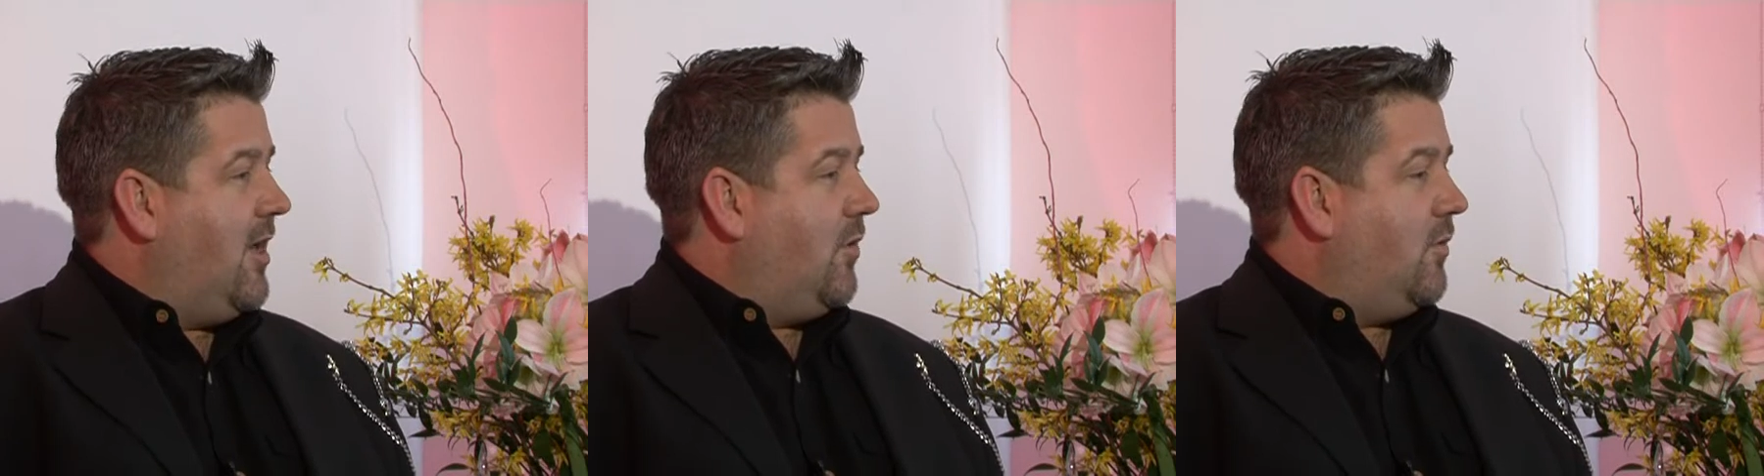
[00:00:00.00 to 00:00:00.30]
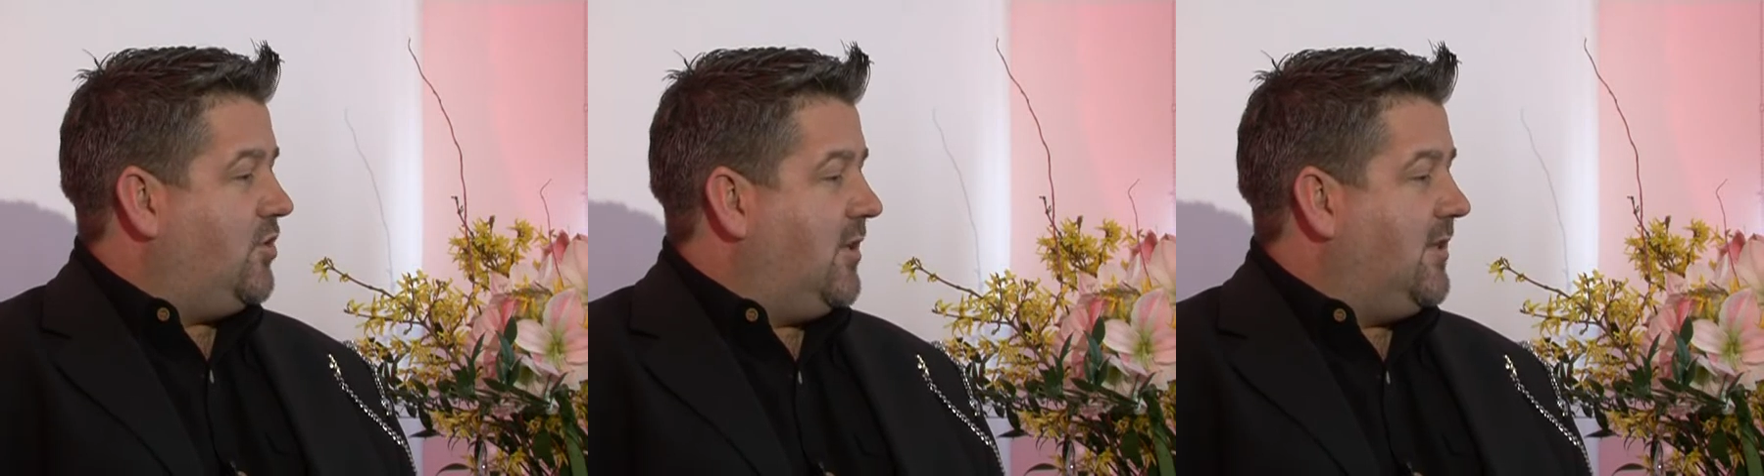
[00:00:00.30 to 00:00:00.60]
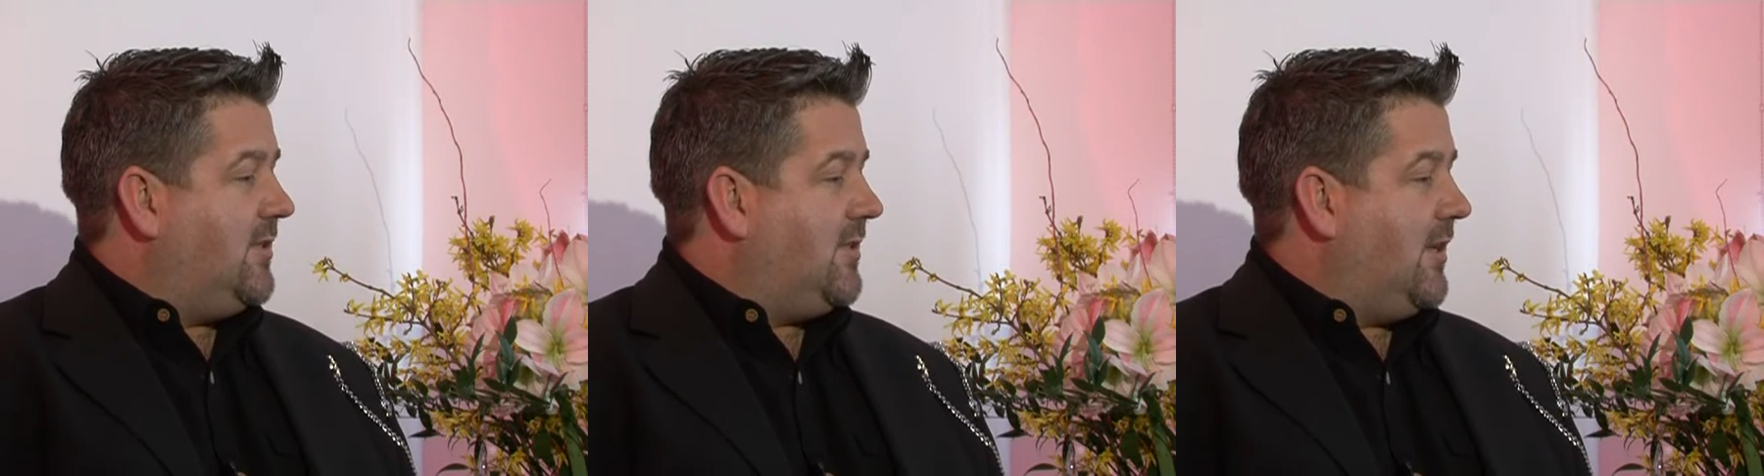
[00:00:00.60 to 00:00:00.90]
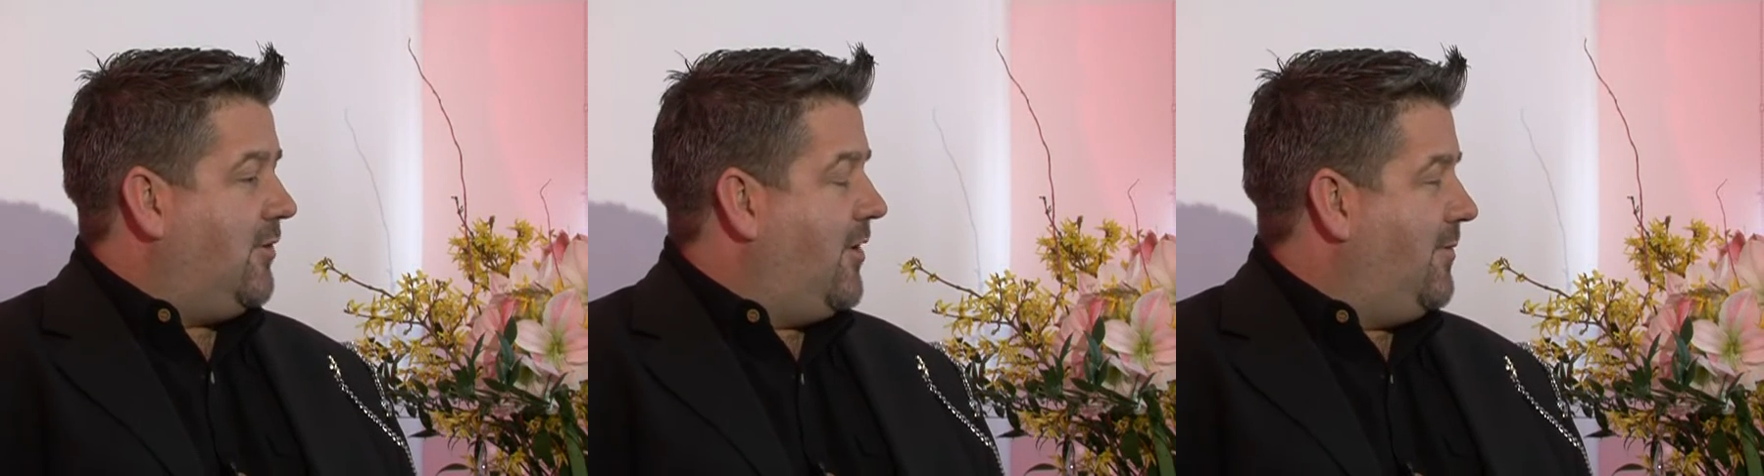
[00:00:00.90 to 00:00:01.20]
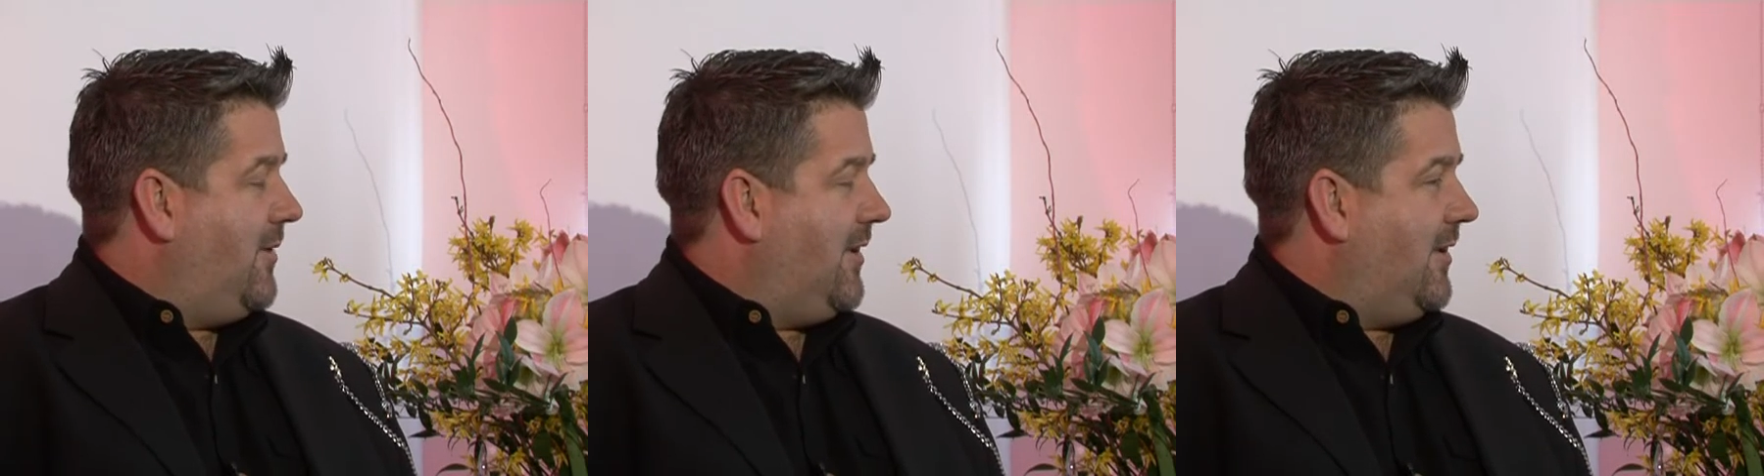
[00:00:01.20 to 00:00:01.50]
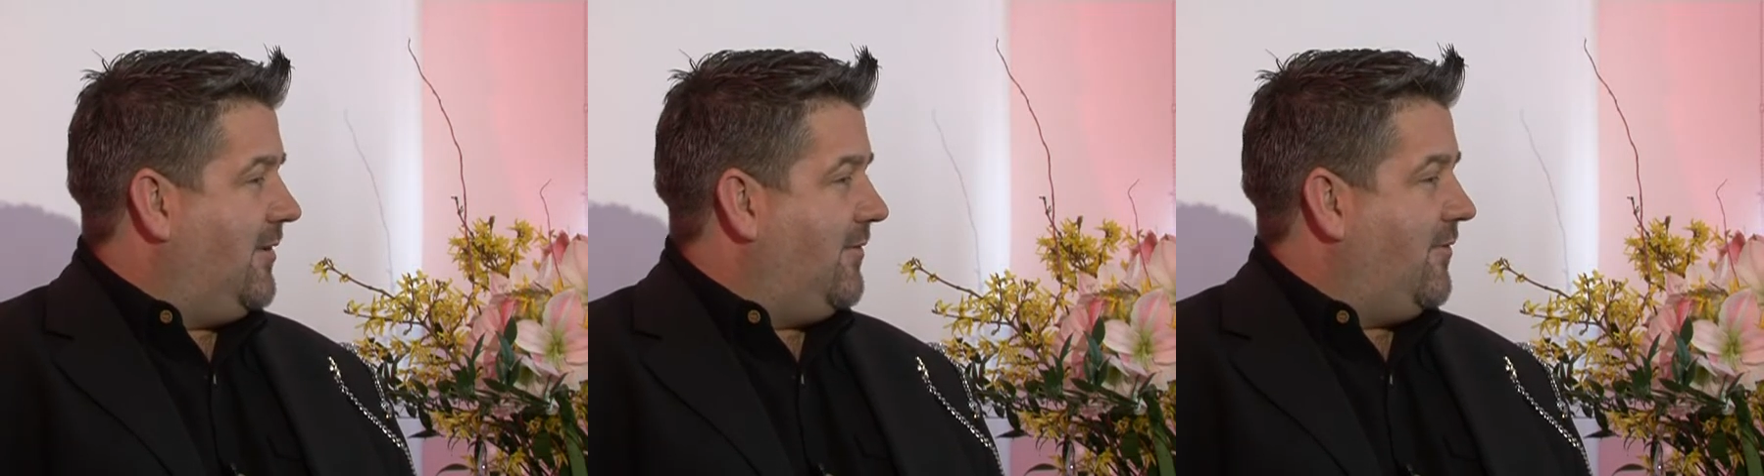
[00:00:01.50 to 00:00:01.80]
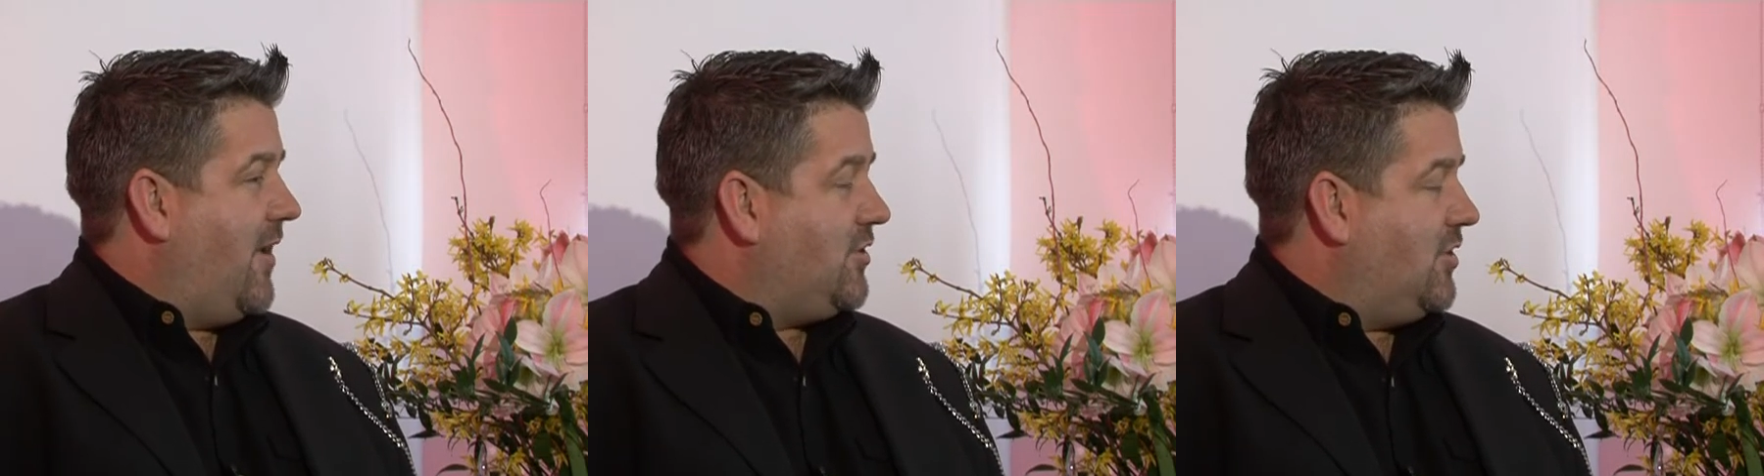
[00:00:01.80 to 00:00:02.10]
which is incredibly
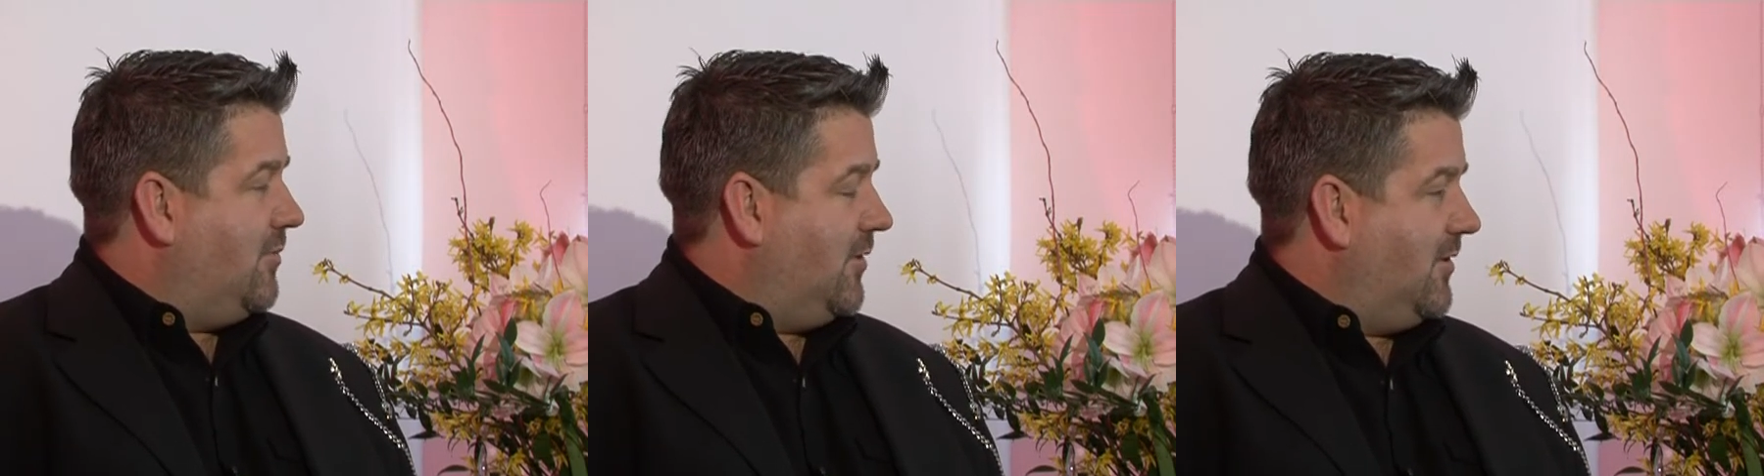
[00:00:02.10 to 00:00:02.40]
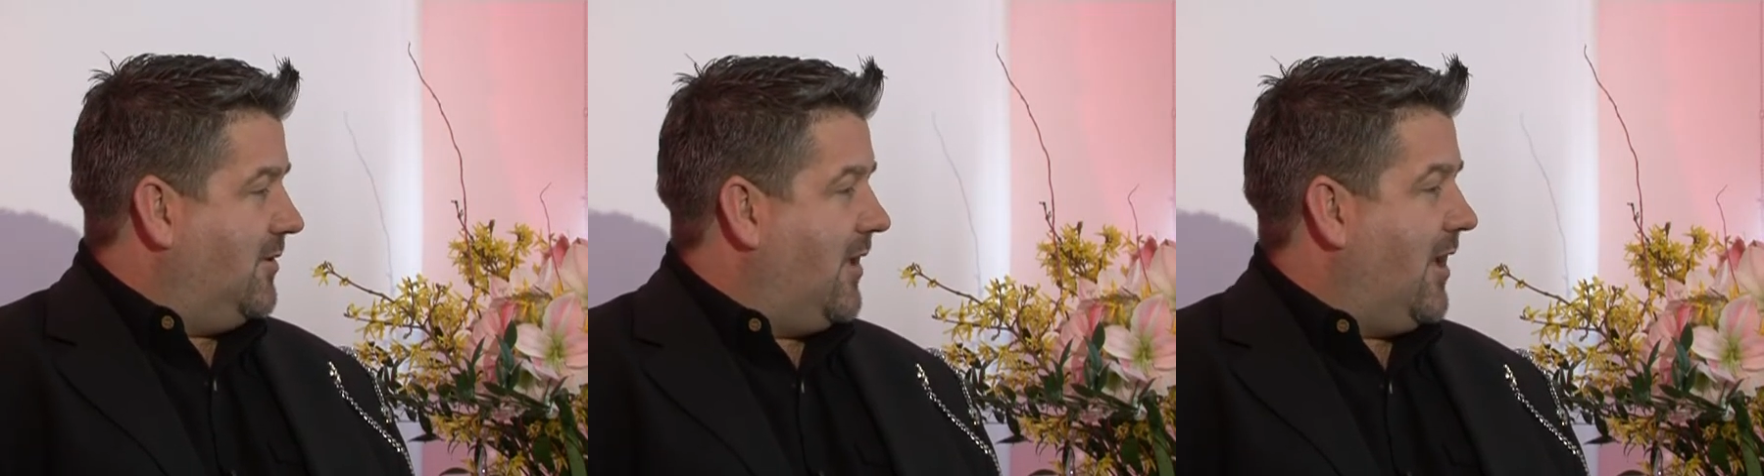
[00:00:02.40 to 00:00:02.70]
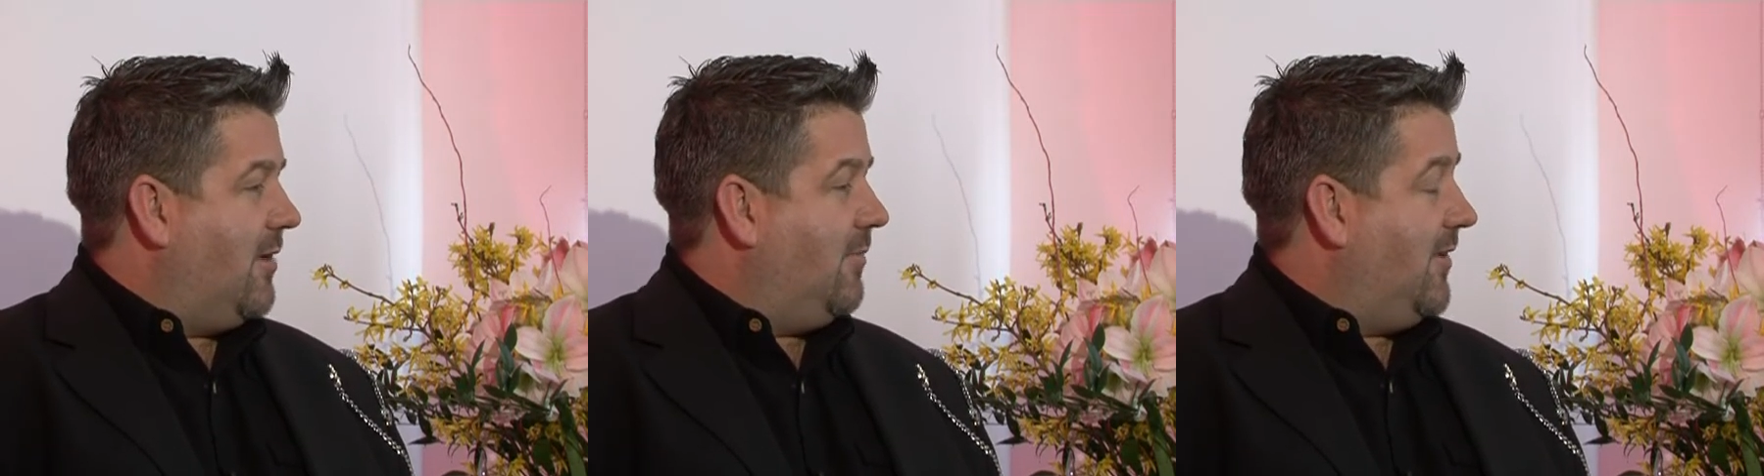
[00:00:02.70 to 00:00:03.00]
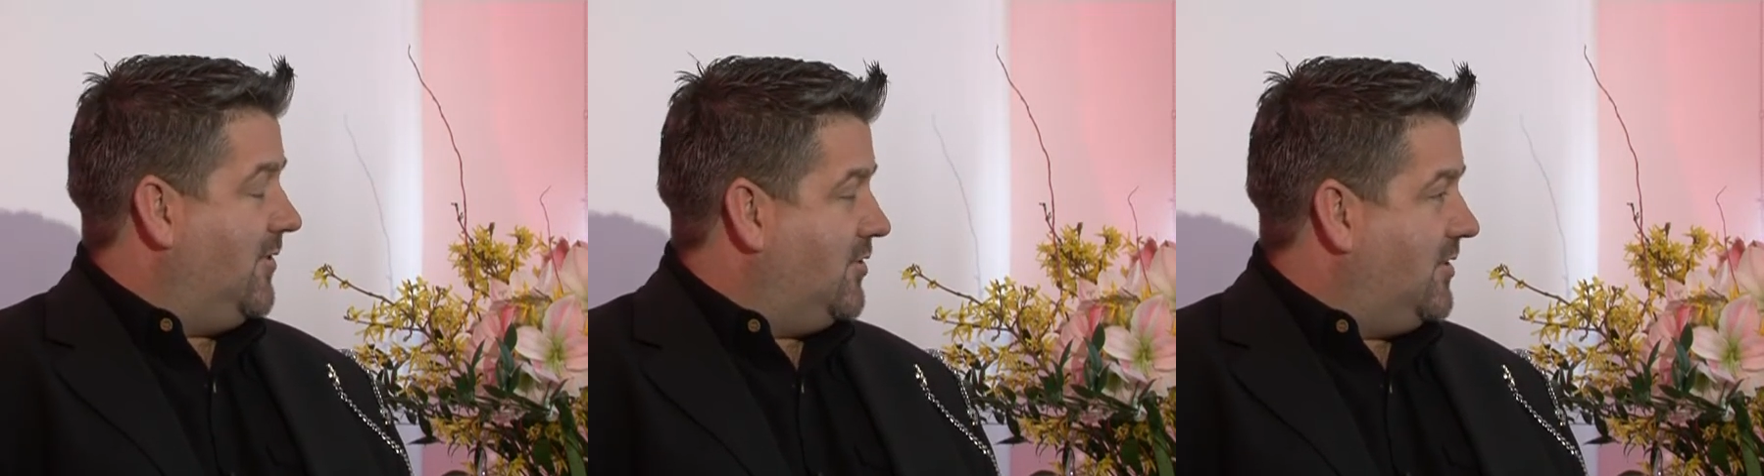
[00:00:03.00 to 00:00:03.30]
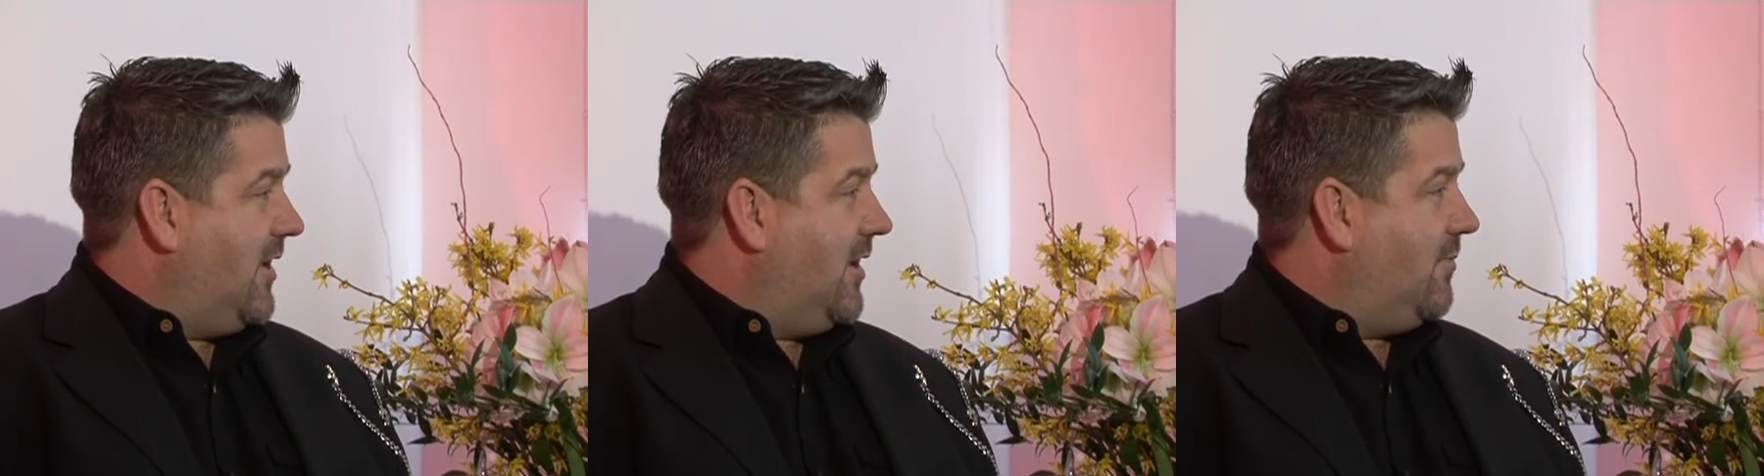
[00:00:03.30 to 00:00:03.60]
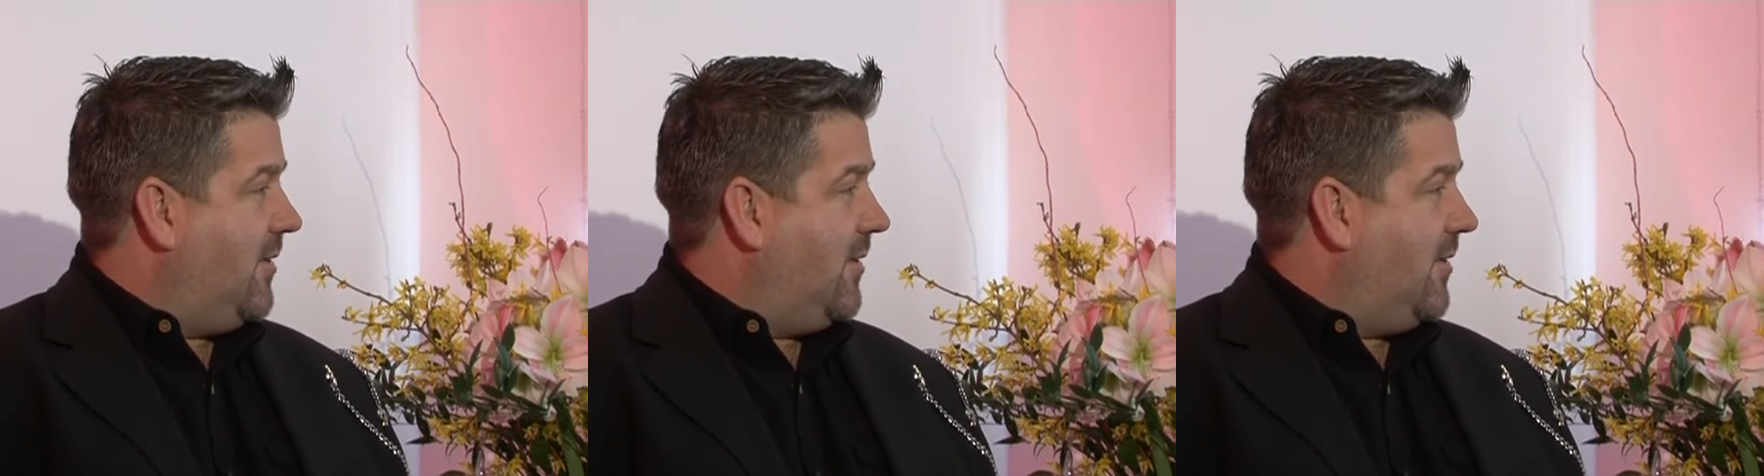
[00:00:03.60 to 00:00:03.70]
fashionable um, even today.